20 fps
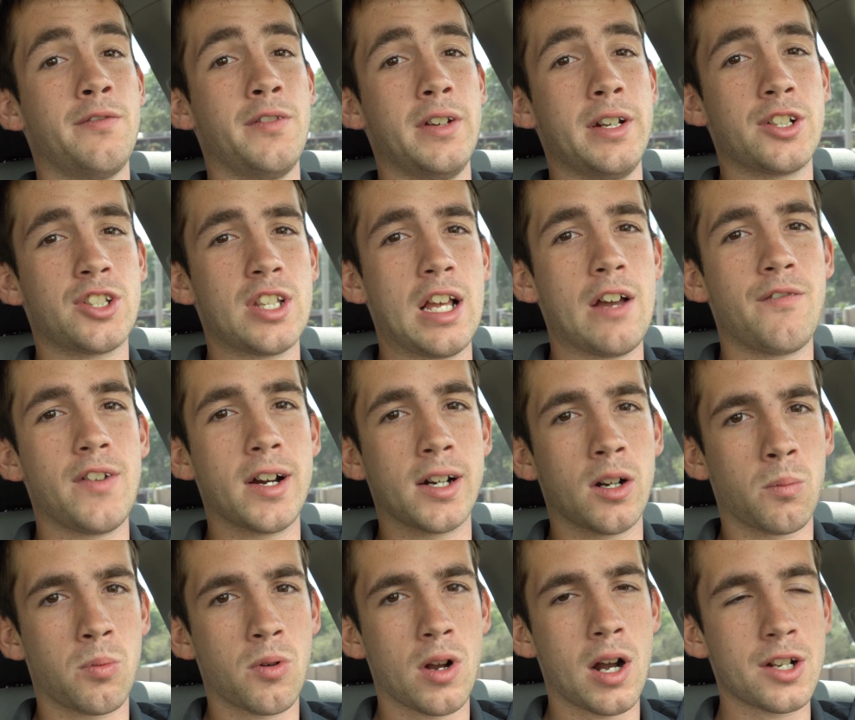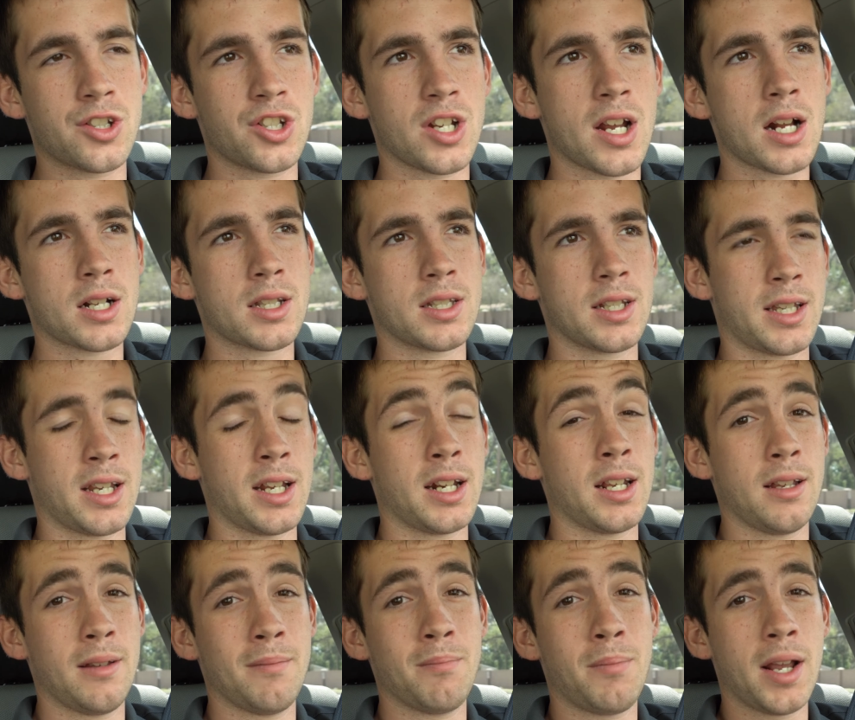to finish that final project to get
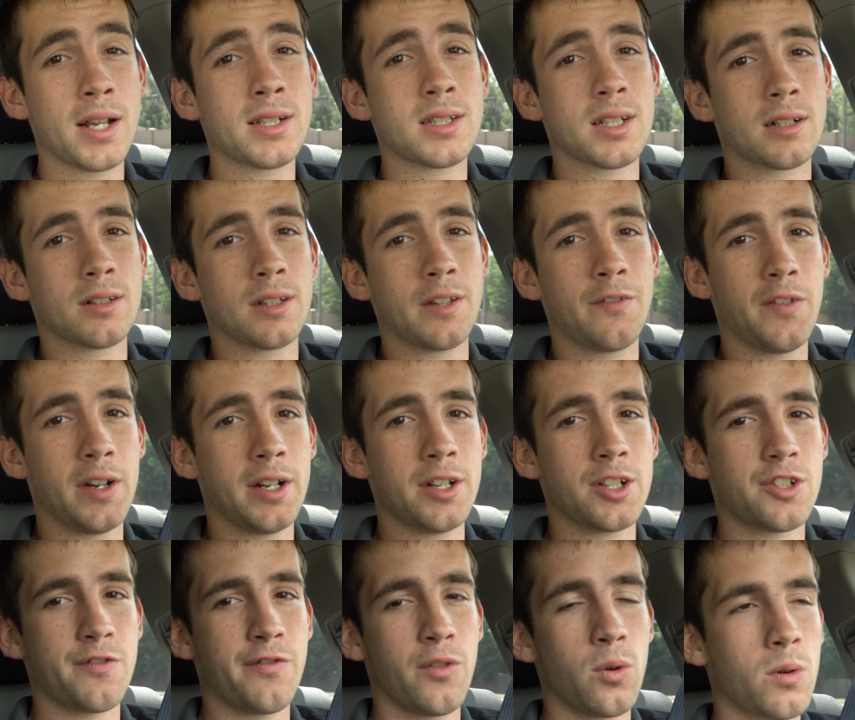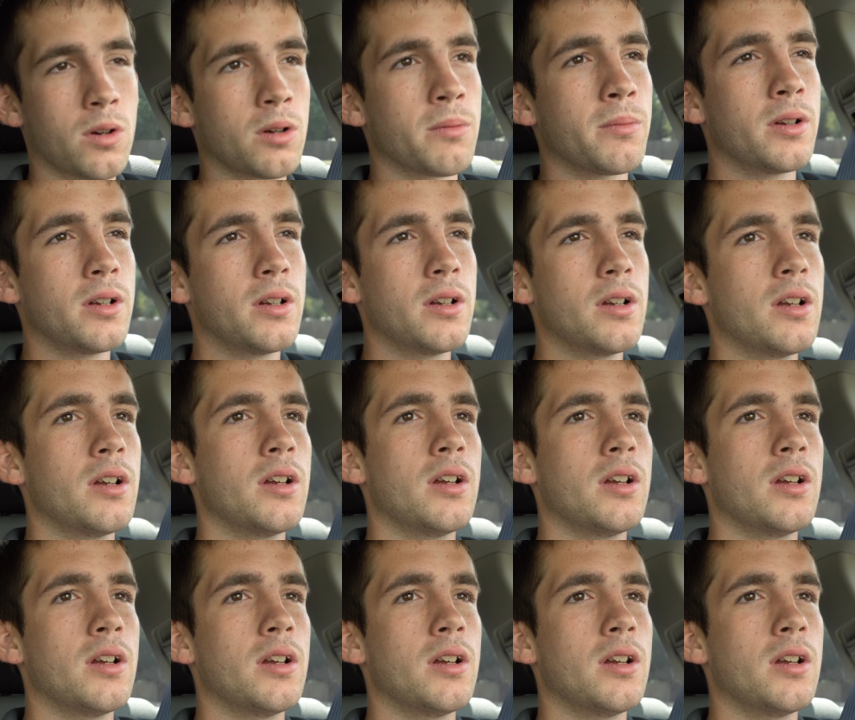it in basically finished form.